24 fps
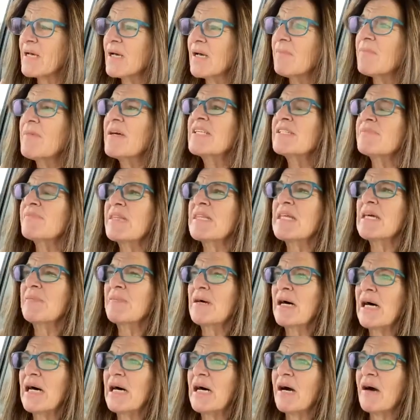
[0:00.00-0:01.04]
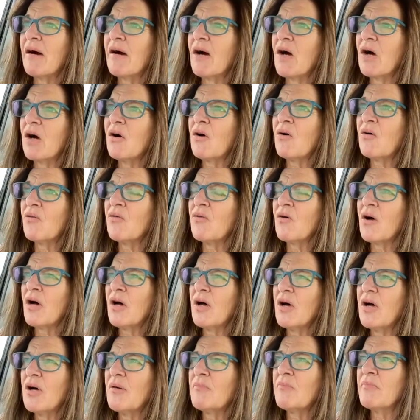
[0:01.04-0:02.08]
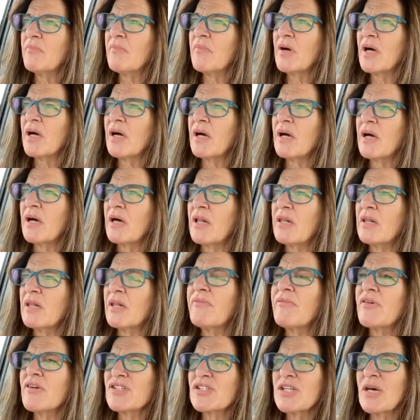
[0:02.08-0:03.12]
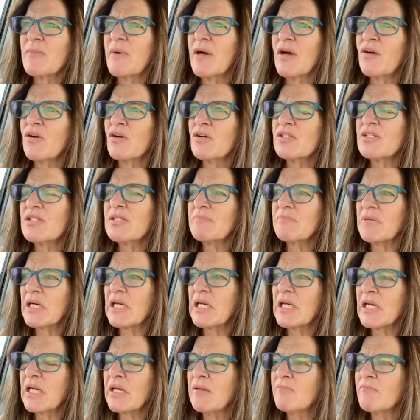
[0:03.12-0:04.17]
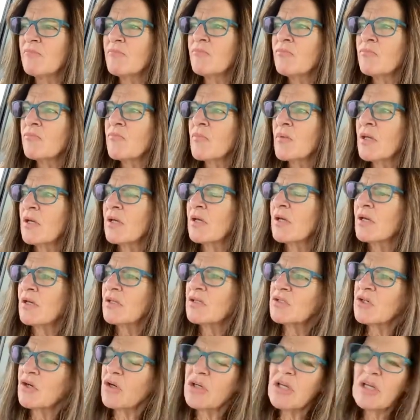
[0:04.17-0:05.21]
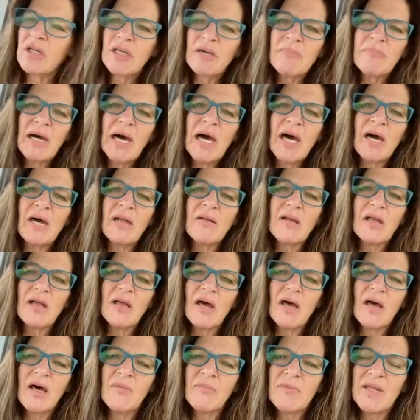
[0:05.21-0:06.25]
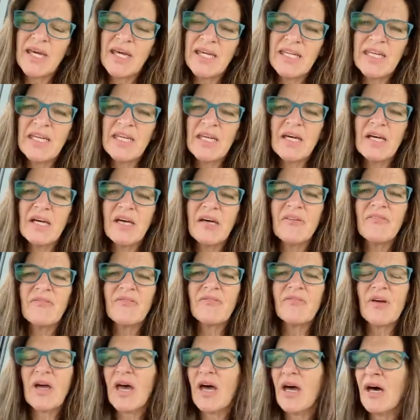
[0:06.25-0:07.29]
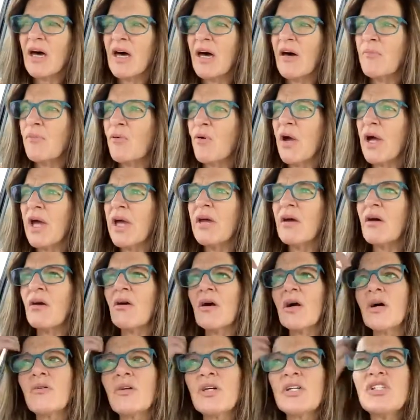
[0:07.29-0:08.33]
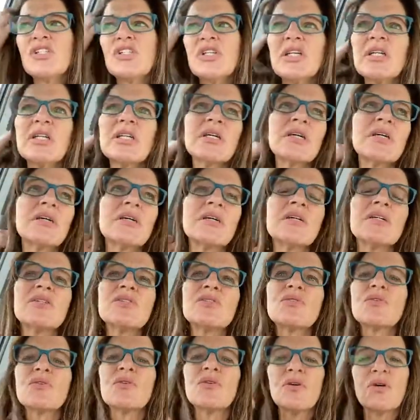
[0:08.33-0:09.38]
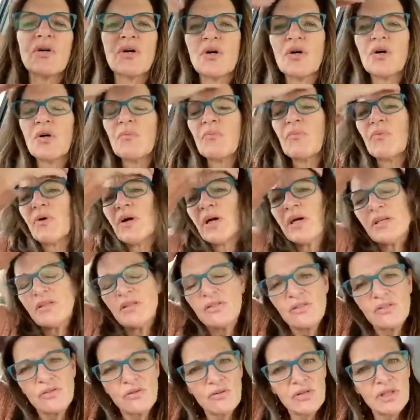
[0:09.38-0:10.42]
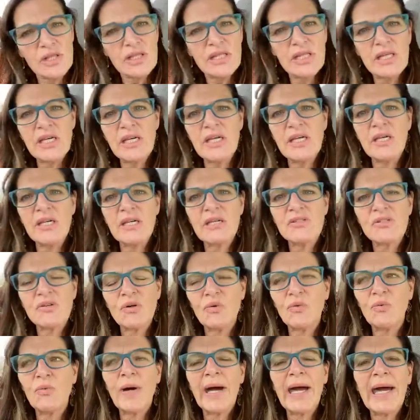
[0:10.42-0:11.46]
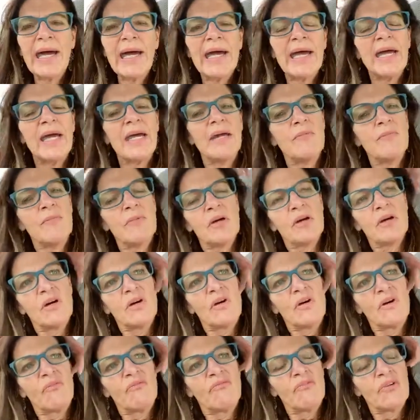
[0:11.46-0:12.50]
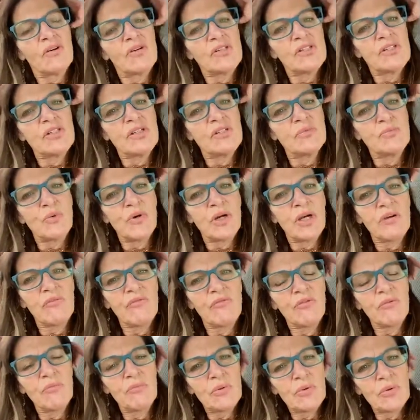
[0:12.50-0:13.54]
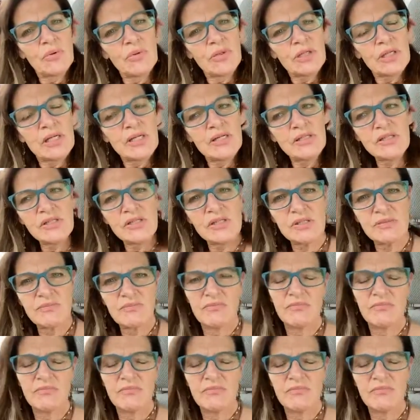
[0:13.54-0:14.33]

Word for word: Makes me think about how um, the first time I heard somebody talking about um, the idea of uh, praying our own agendas or praying certain things away verses, praying for boldness,